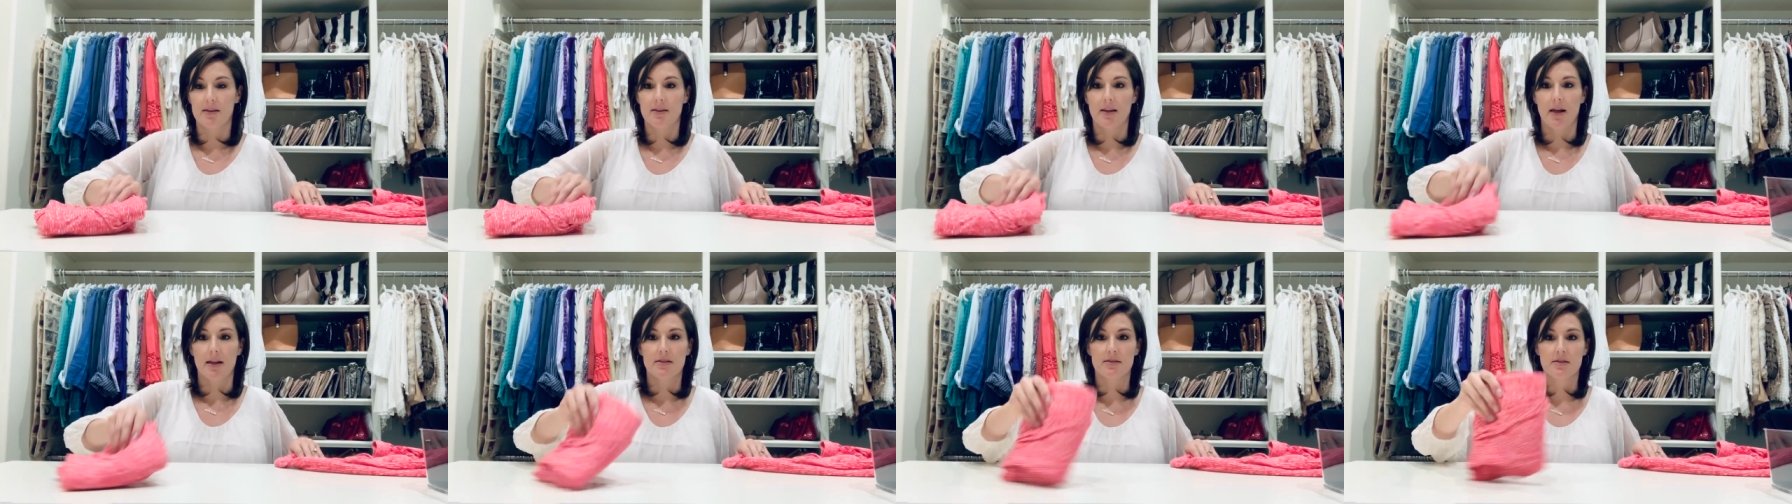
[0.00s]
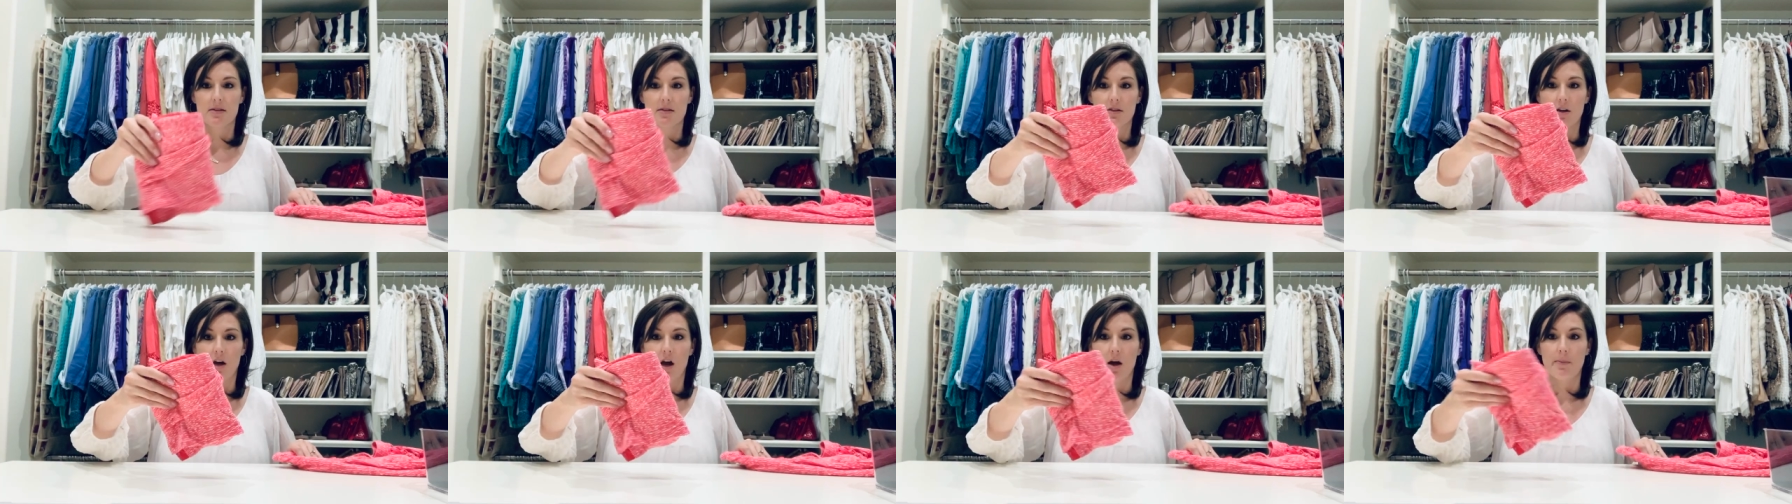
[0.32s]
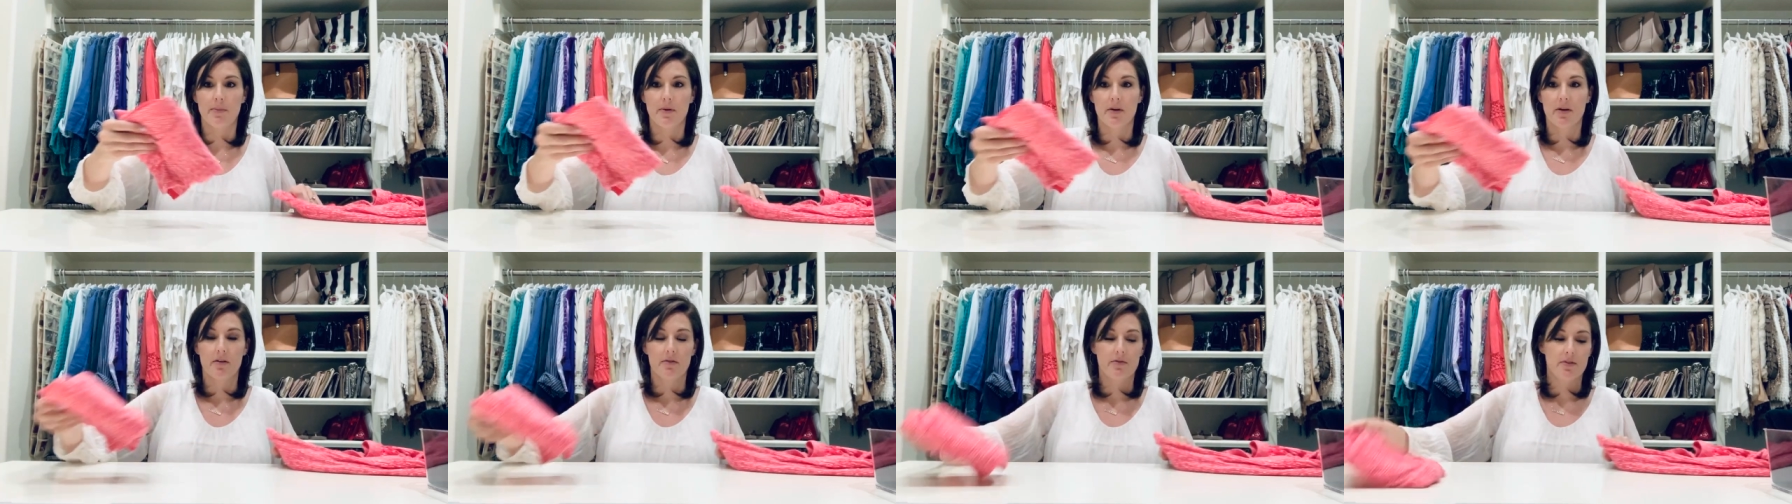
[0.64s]
That's the
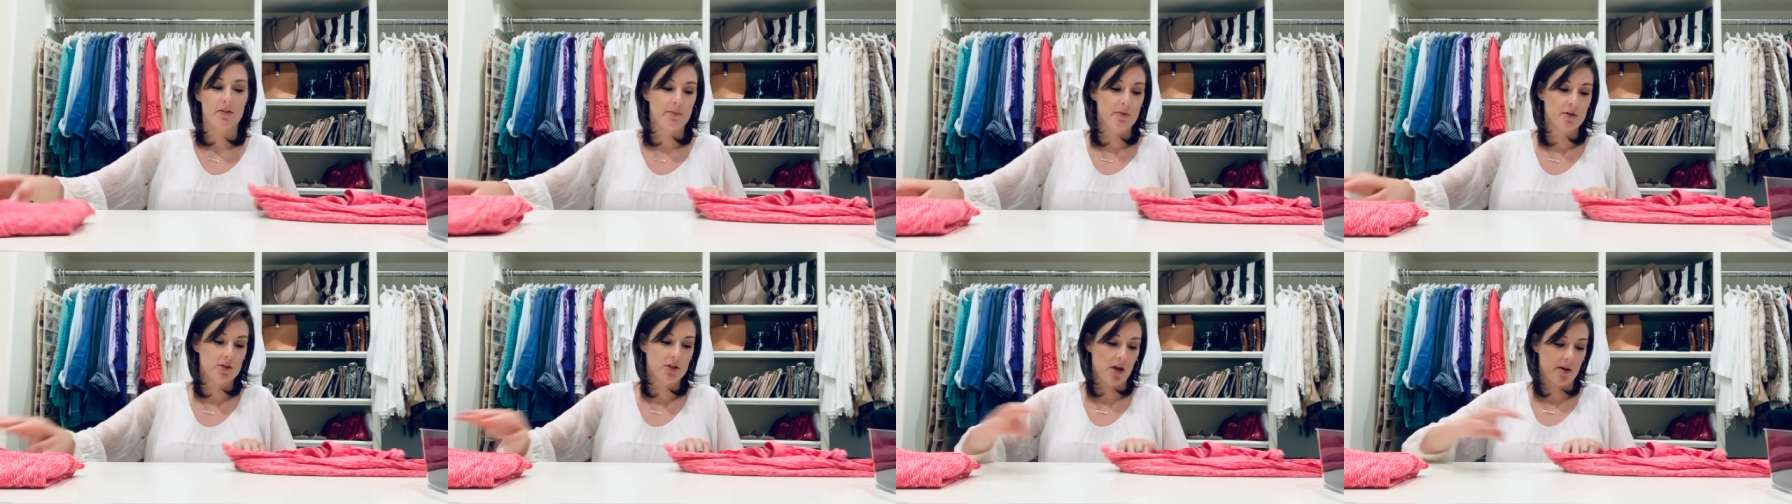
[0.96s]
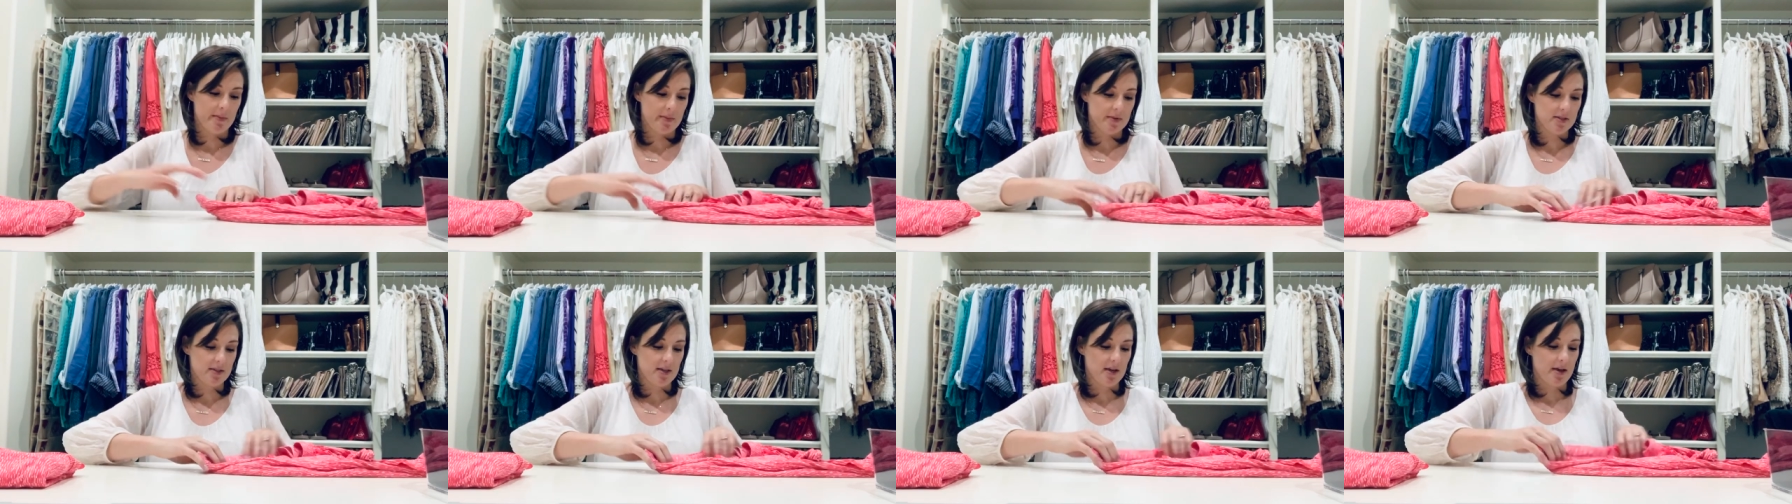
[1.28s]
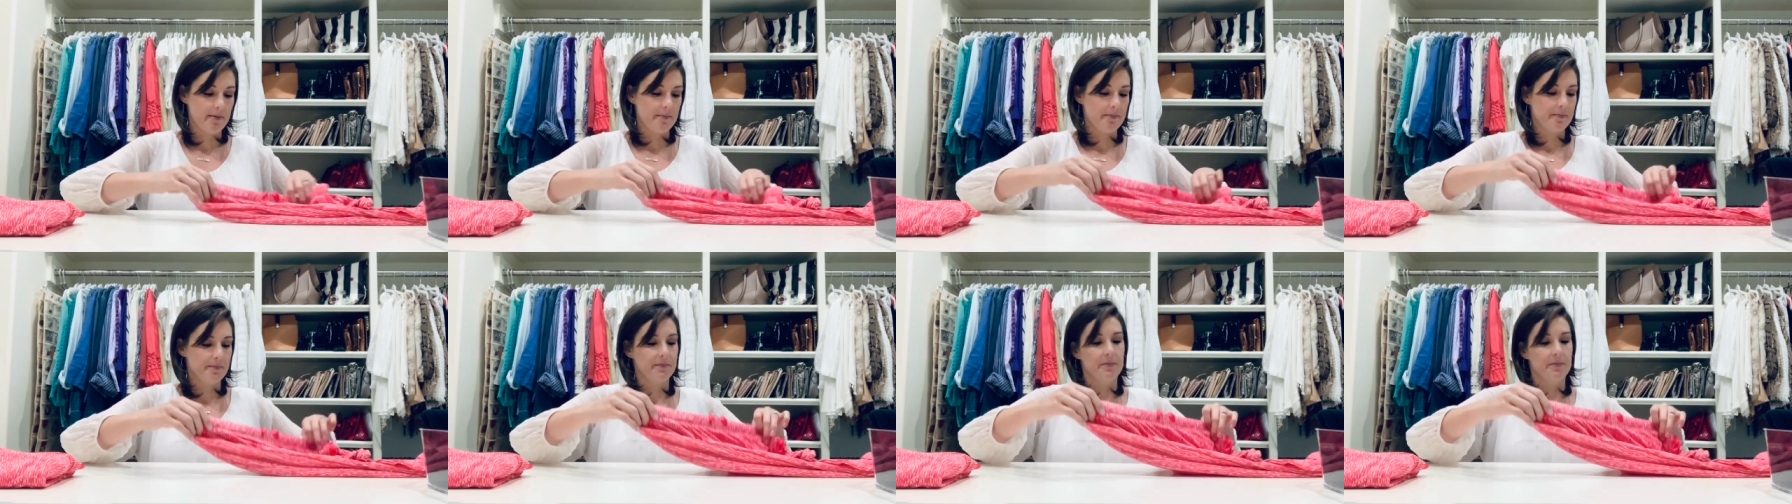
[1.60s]
top of the pajama set.